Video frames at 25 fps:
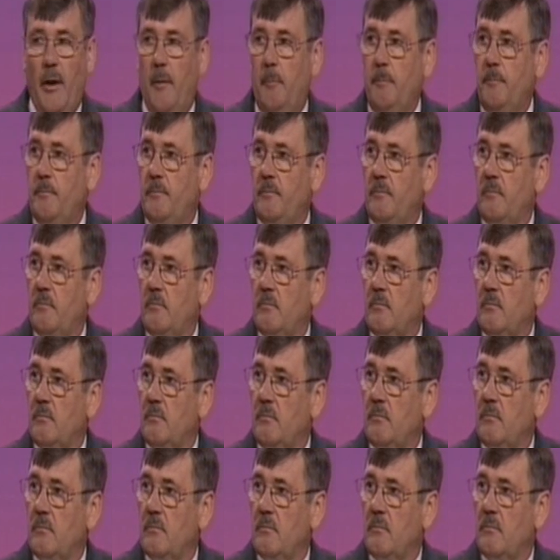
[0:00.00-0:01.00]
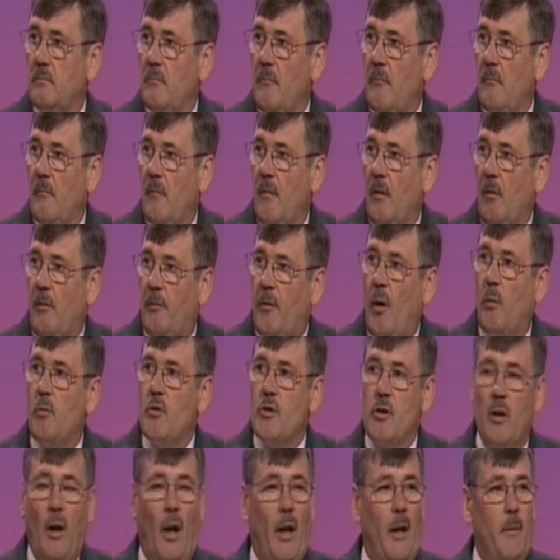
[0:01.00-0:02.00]
Liam,
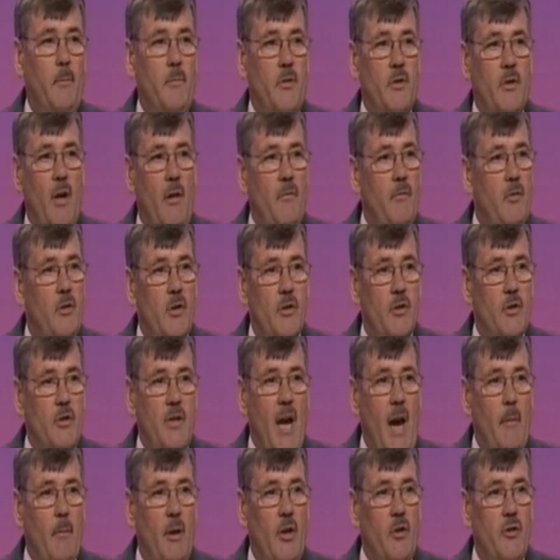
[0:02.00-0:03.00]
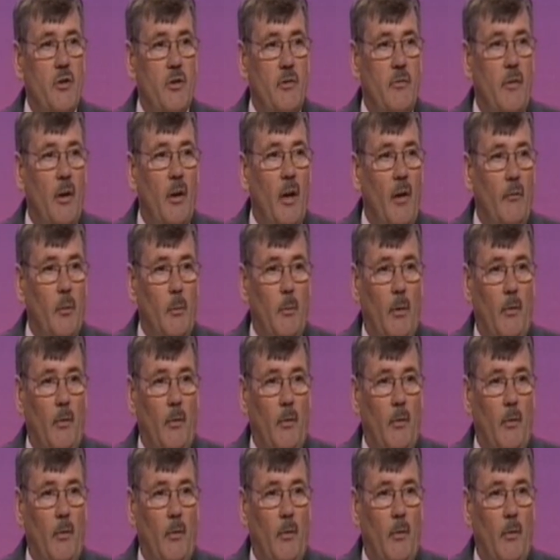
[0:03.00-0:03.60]
false claims don't just damage the